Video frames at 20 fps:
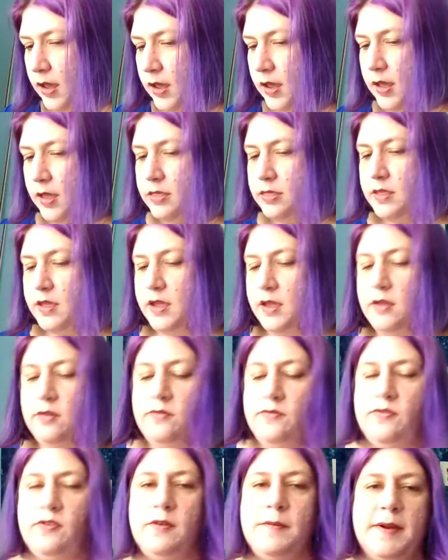And then
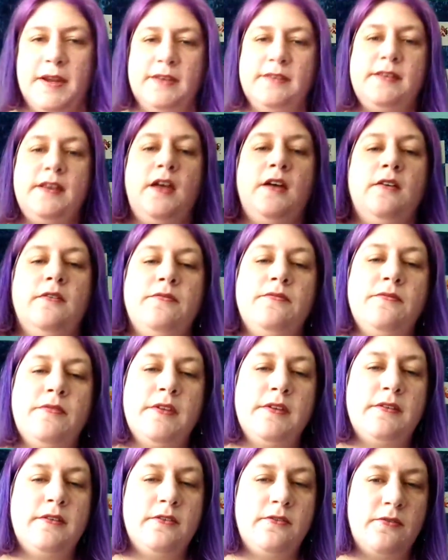for myself,
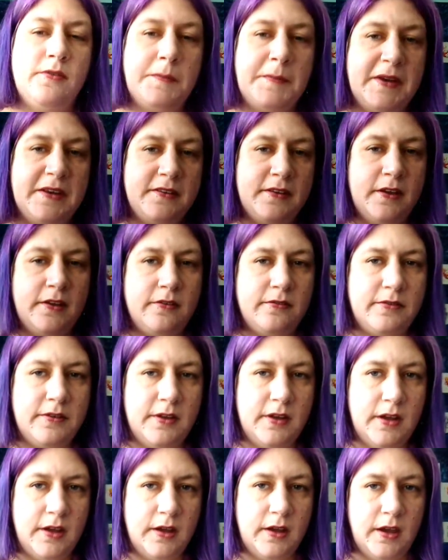this is for myself,
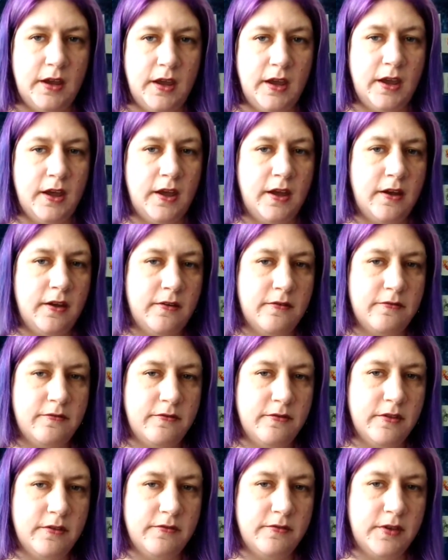I have
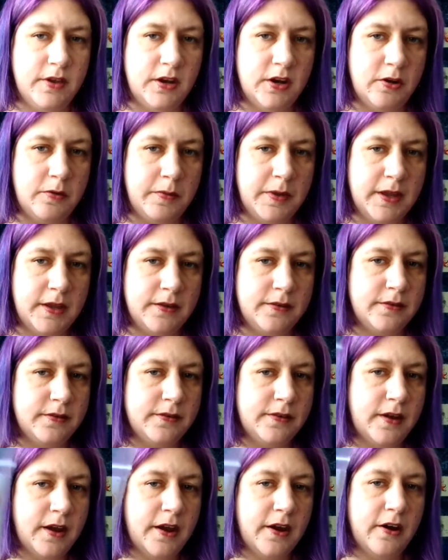the Vino
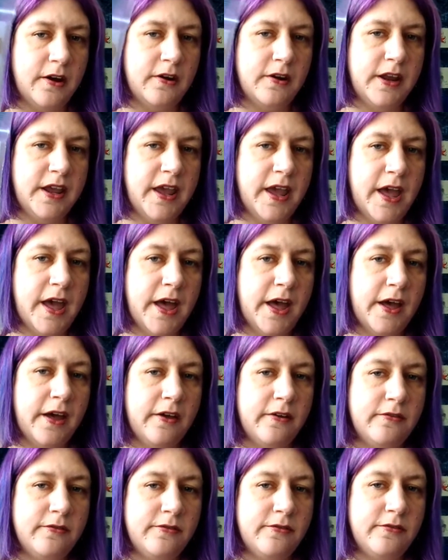pins. I already
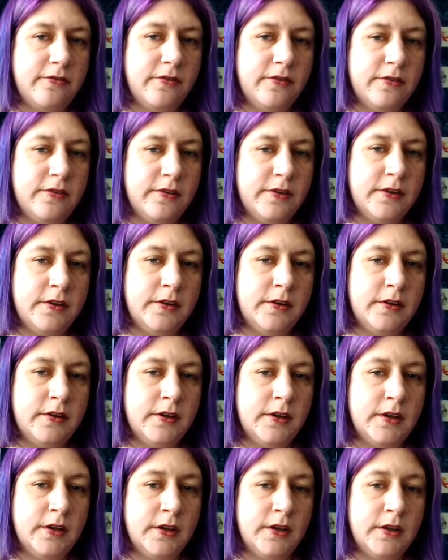have
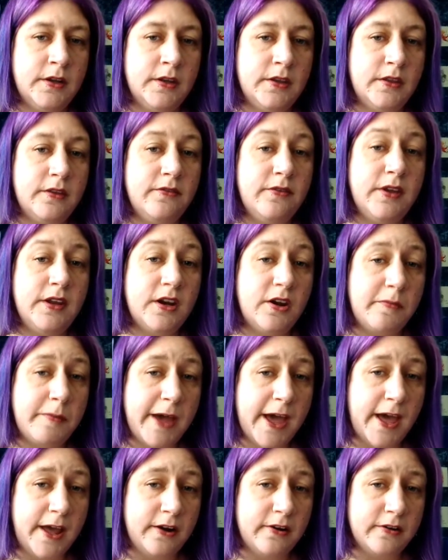the Vino
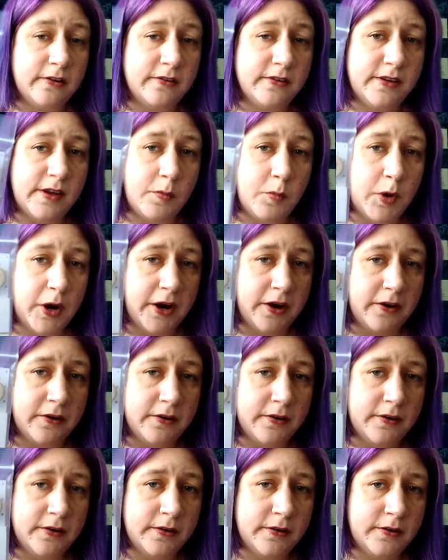pattern somewhere
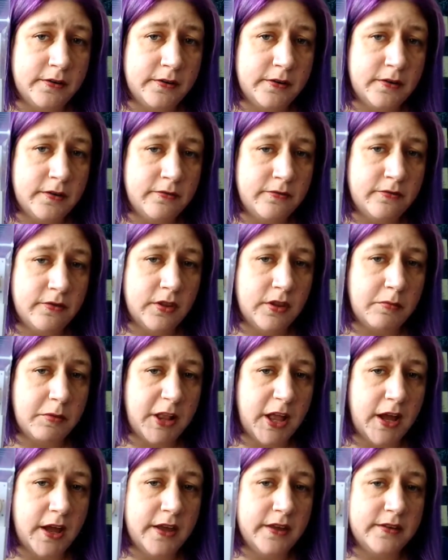for the block.